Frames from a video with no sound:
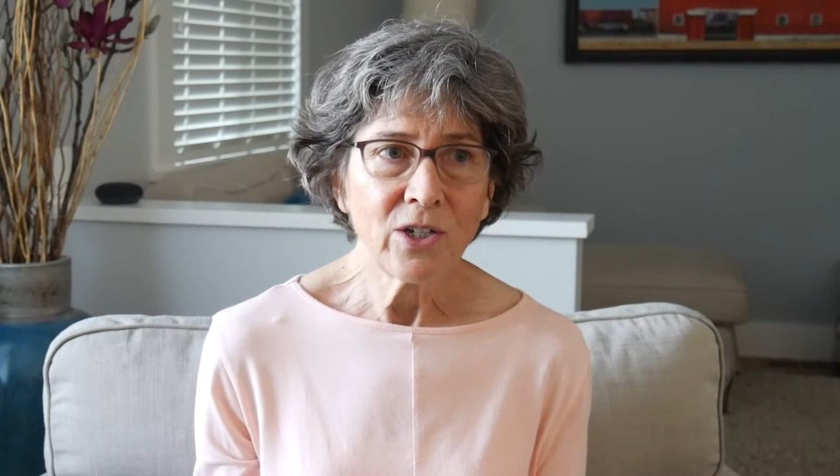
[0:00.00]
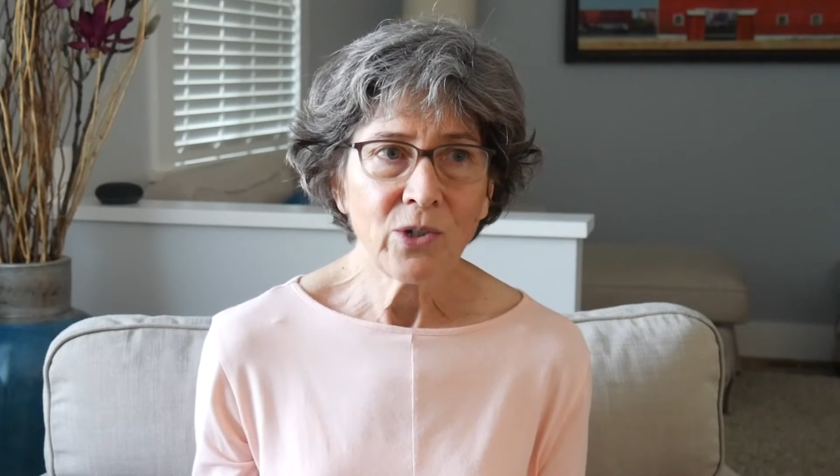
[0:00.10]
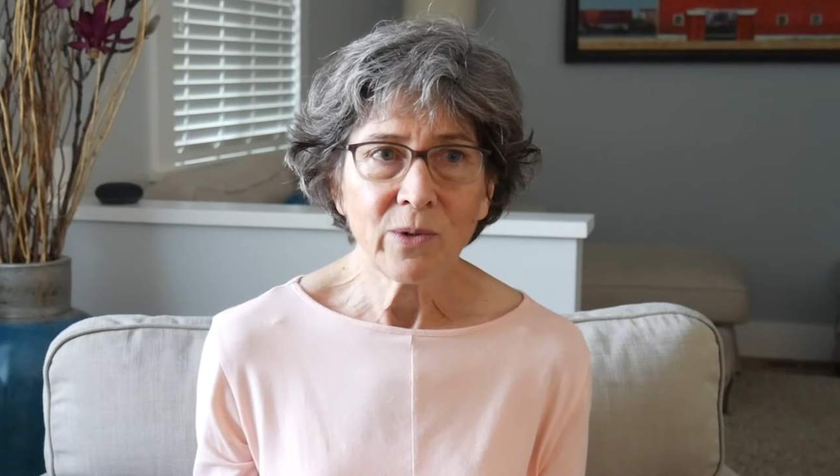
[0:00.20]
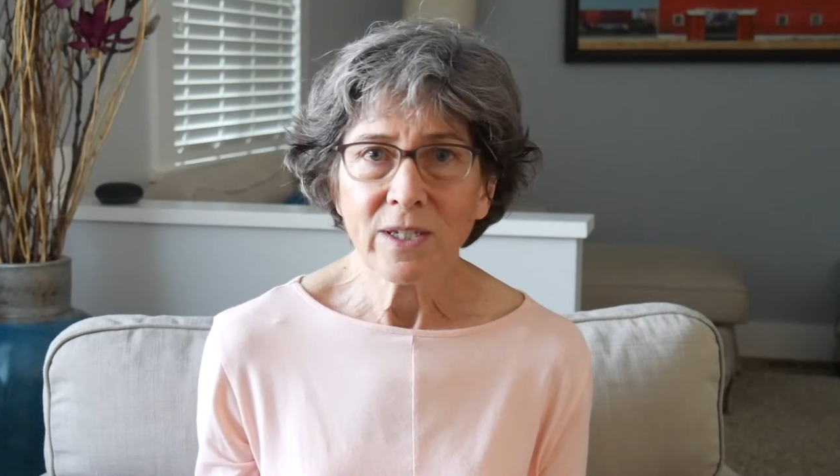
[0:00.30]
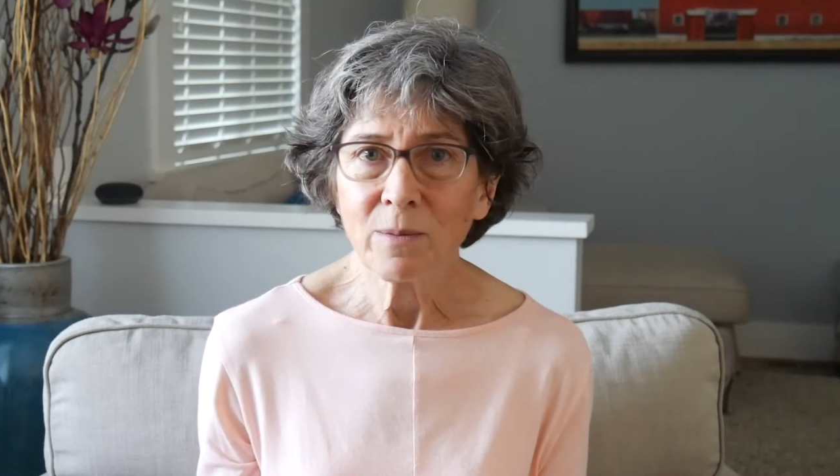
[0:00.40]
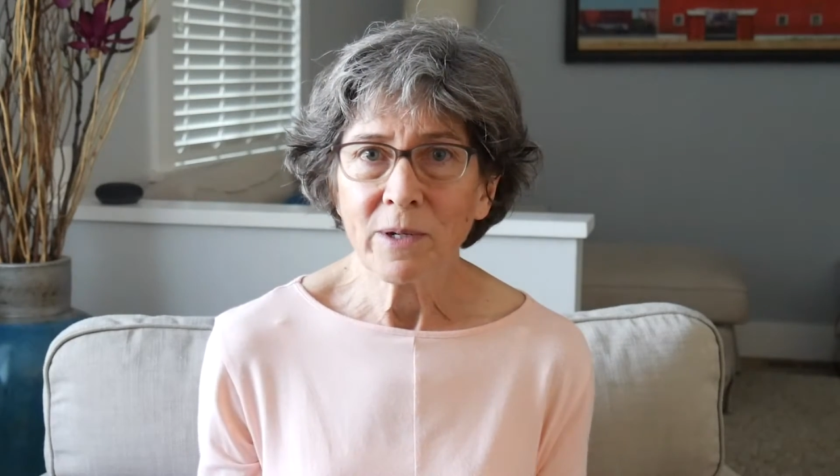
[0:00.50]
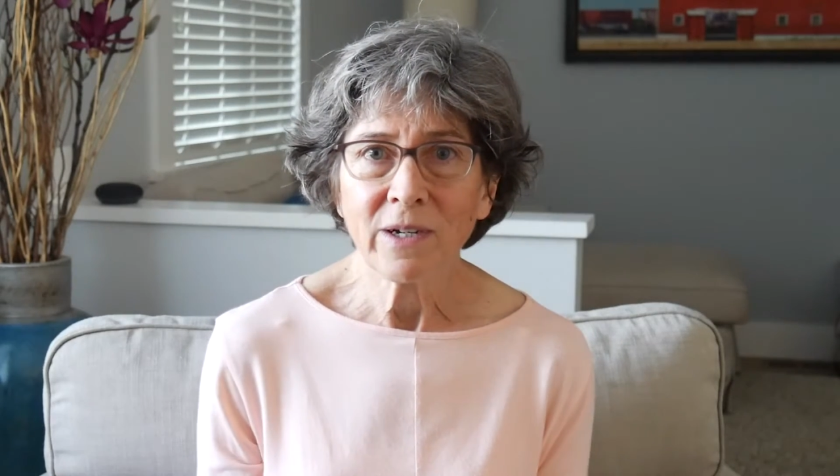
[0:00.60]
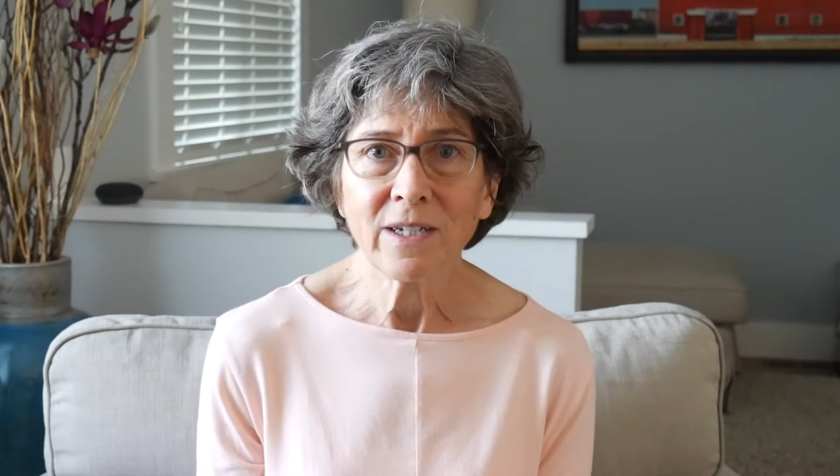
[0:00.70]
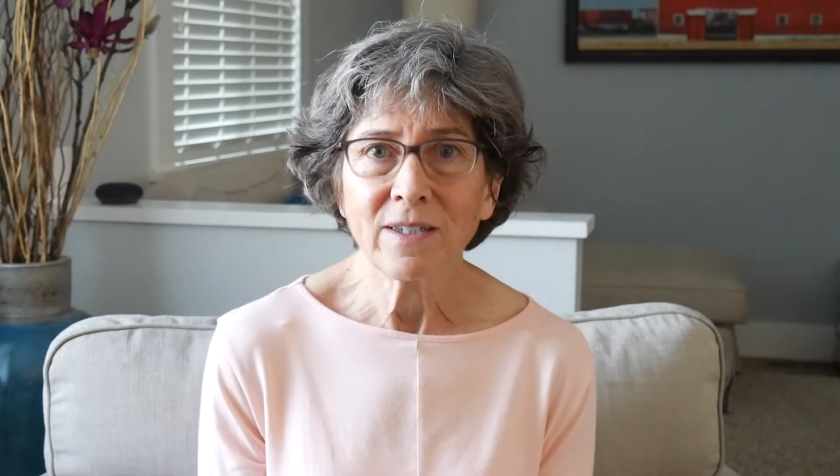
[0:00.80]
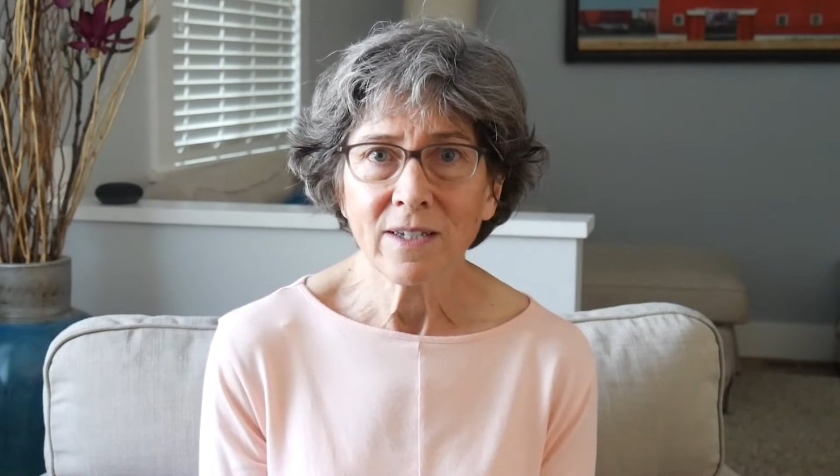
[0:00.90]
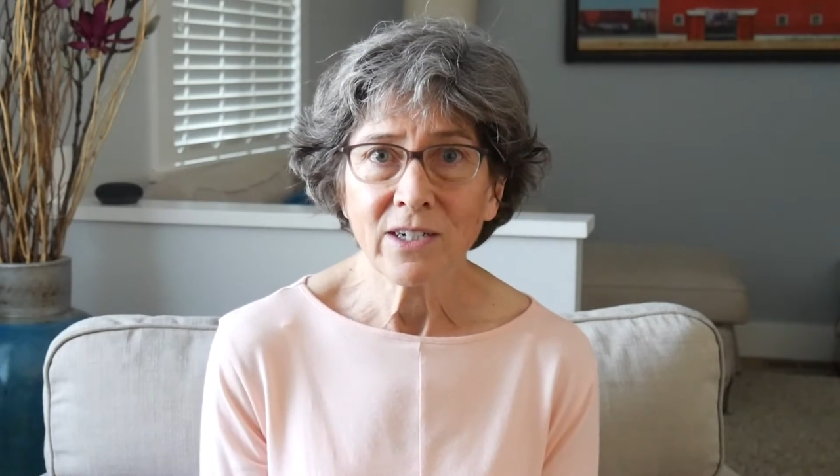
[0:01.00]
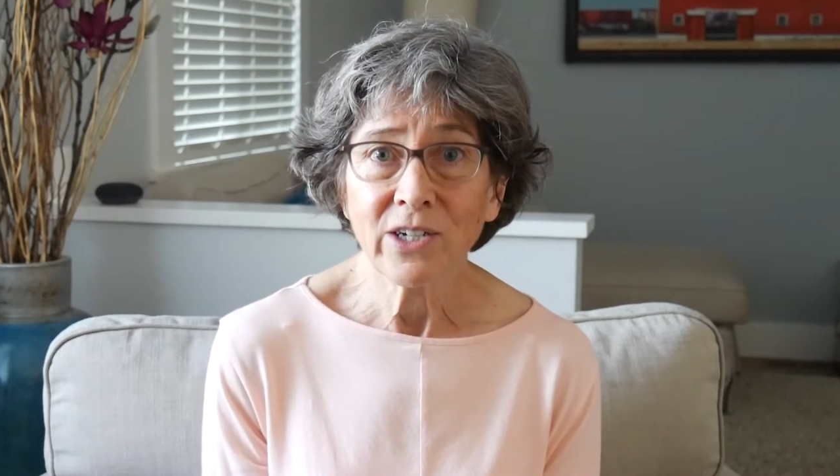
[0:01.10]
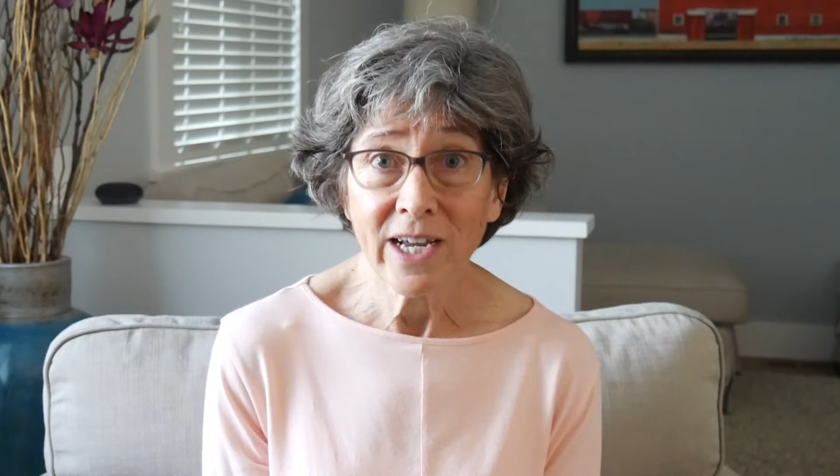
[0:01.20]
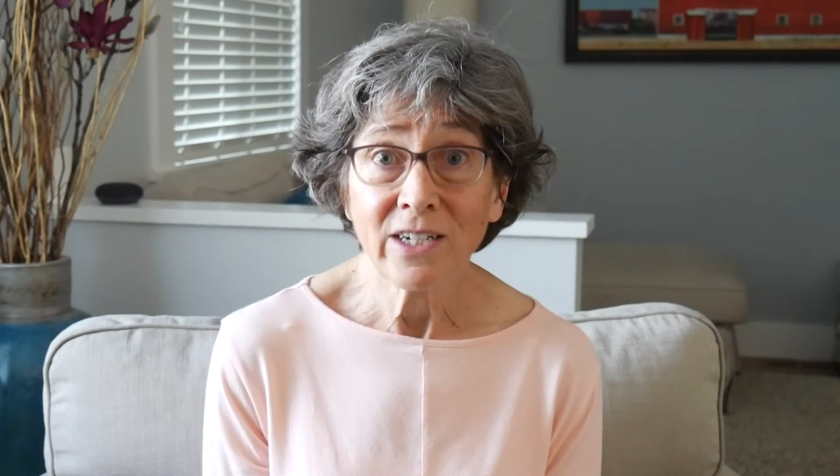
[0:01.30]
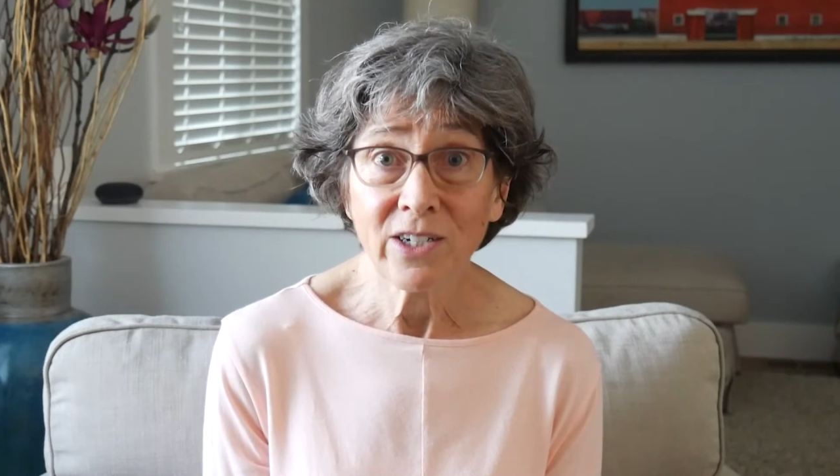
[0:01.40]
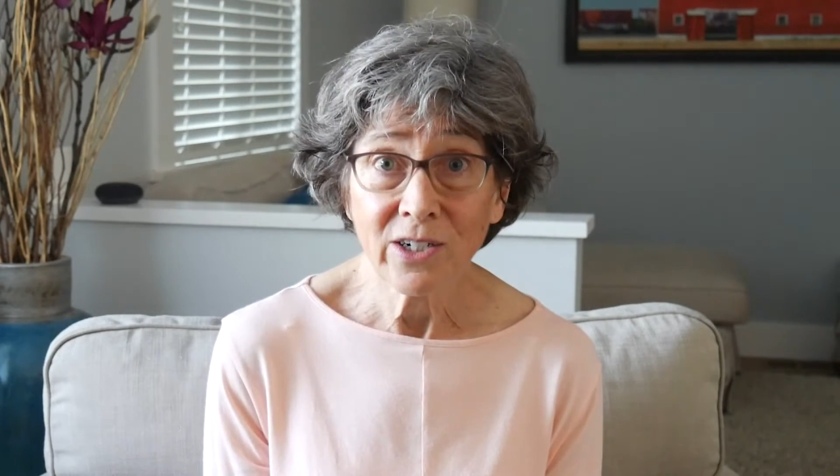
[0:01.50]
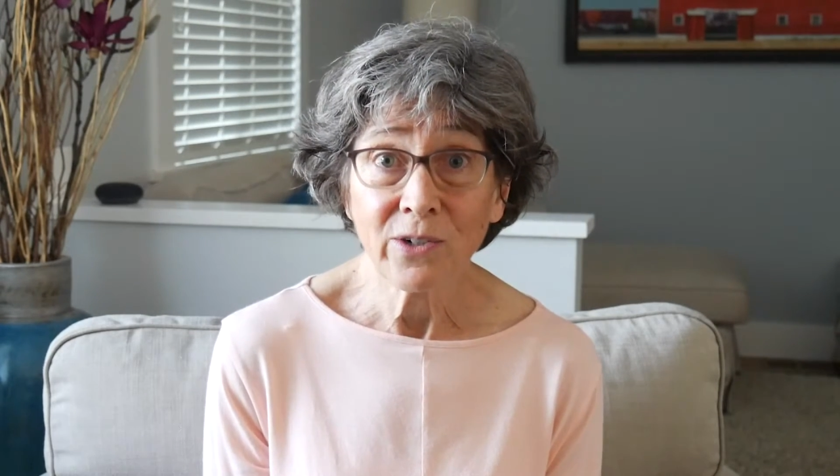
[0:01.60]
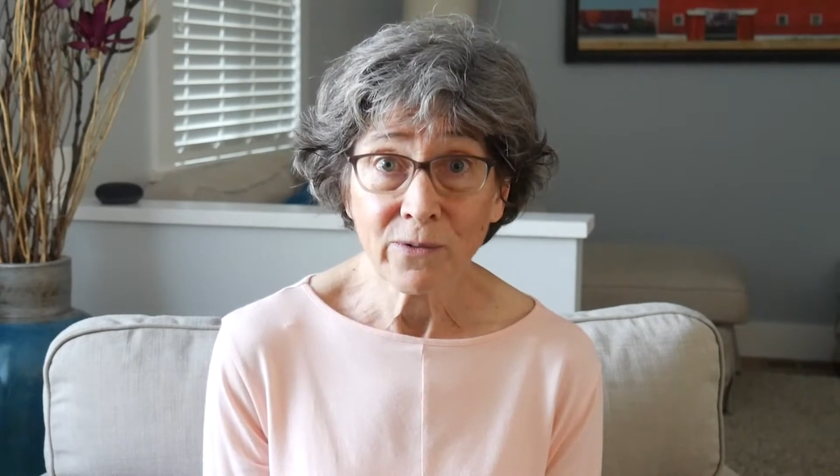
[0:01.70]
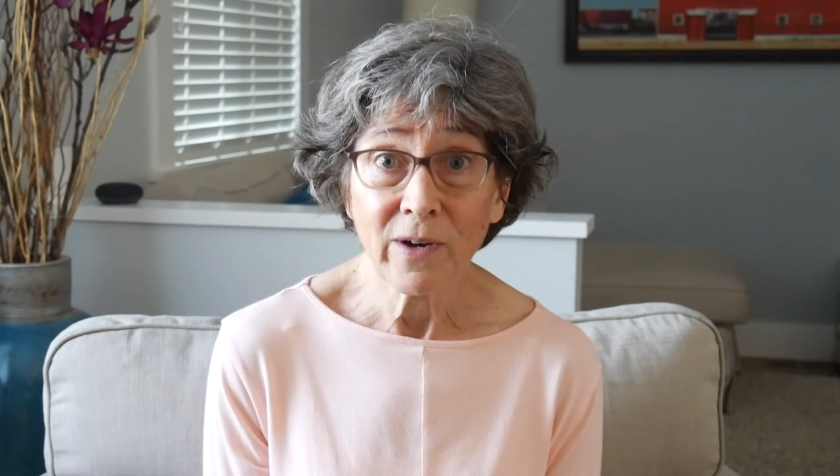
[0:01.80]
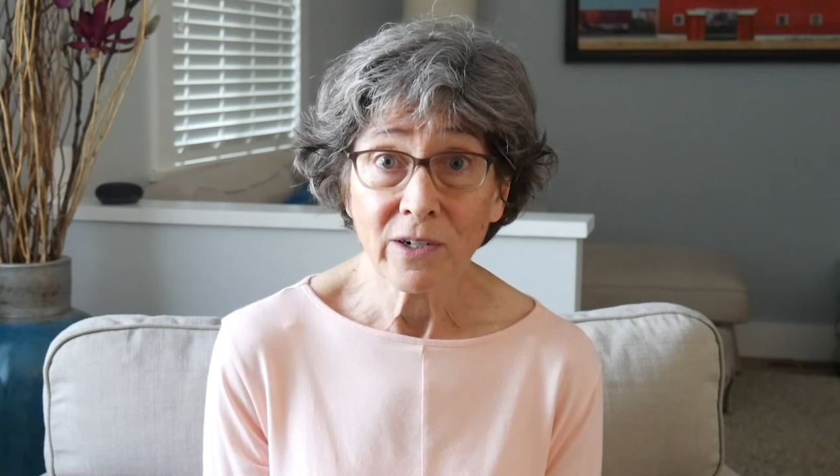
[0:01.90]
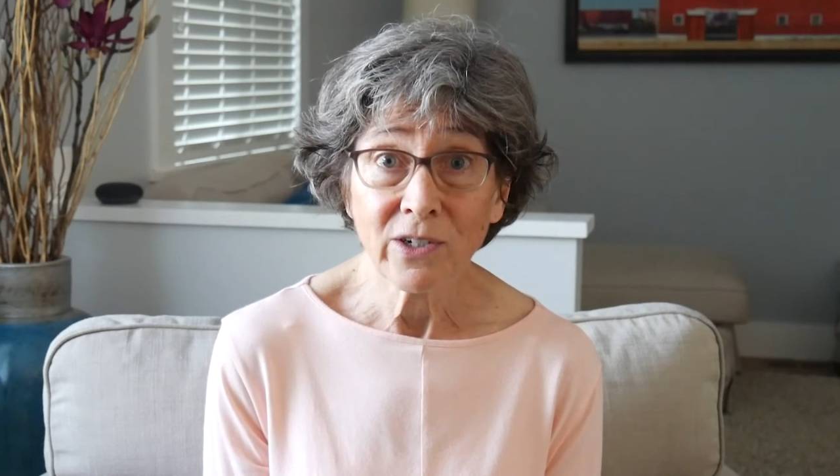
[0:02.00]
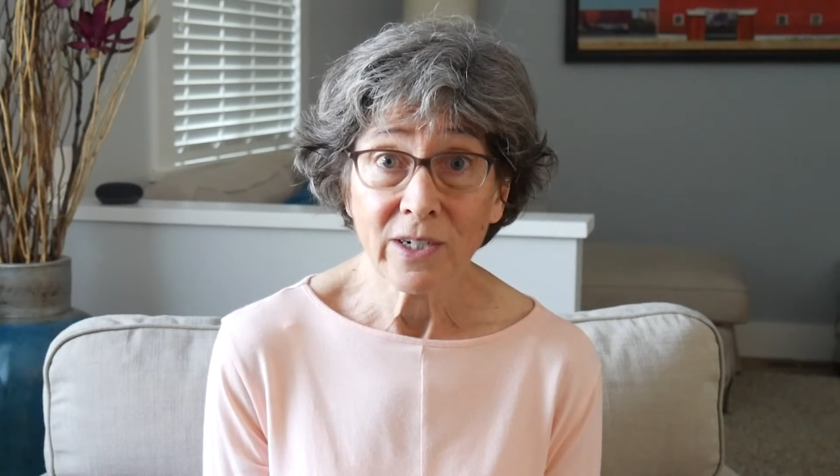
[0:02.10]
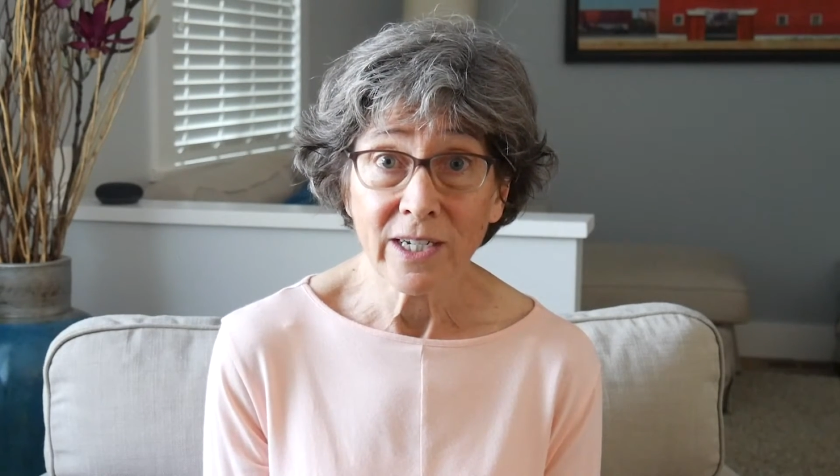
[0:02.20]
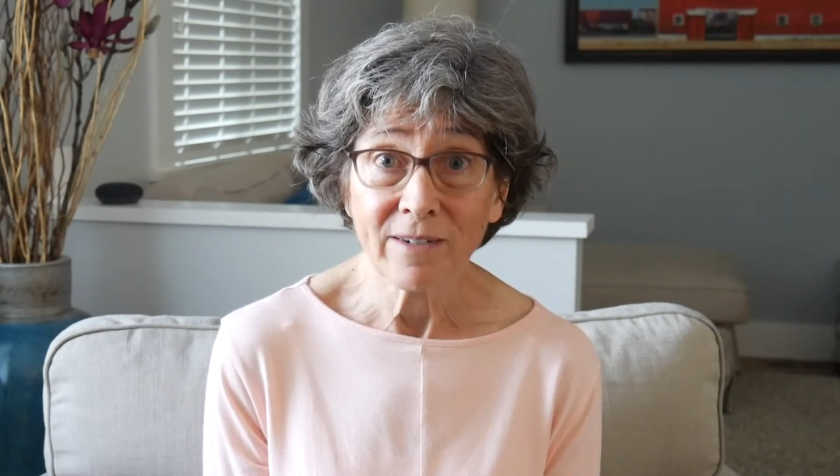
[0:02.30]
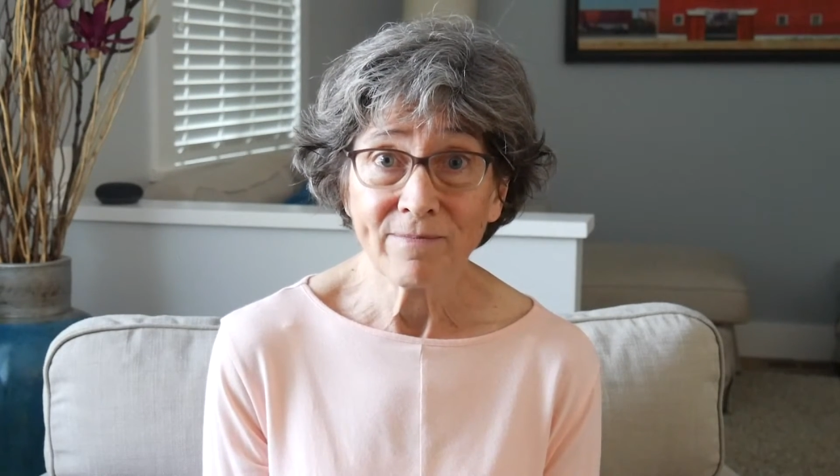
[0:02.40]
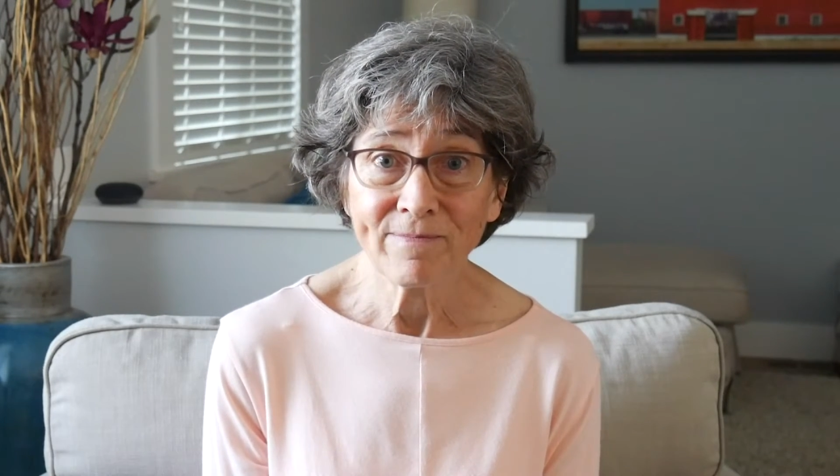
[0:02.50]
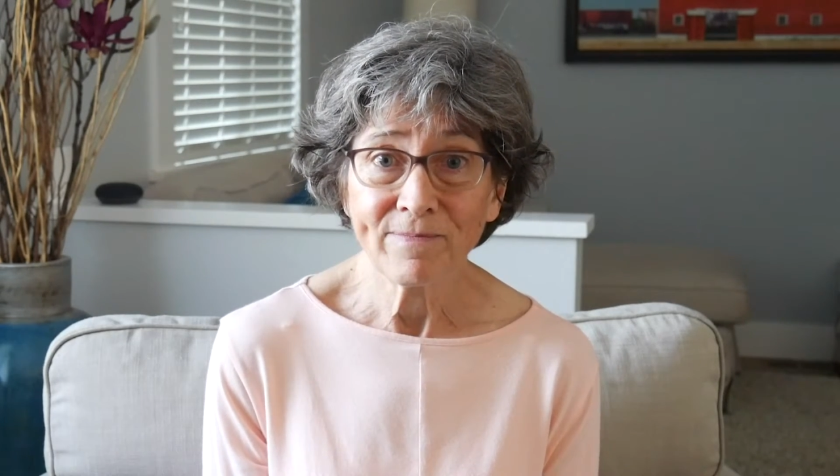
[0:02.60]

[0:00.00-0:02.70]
you experience a change in your functioning.